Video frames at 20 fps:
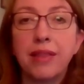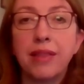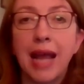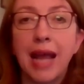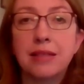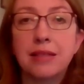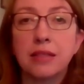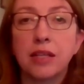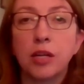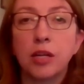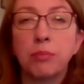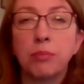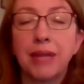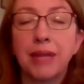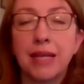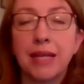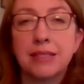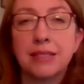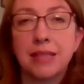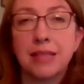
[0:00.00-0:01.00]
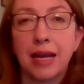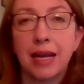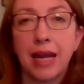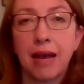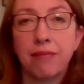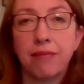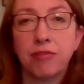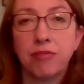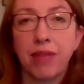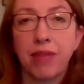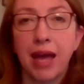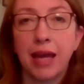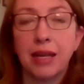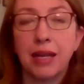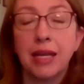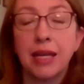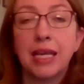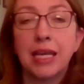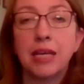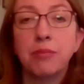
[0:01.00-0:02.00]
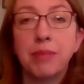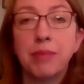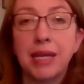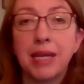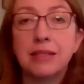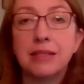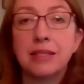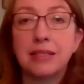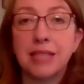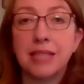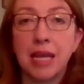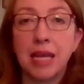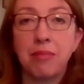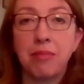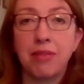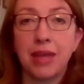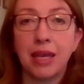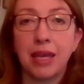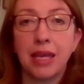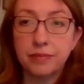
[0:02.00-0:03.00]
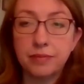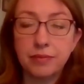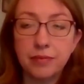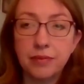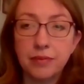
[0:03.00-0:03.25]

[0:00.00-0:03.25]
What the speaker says: that has a little plus sign after that. It means the same thing.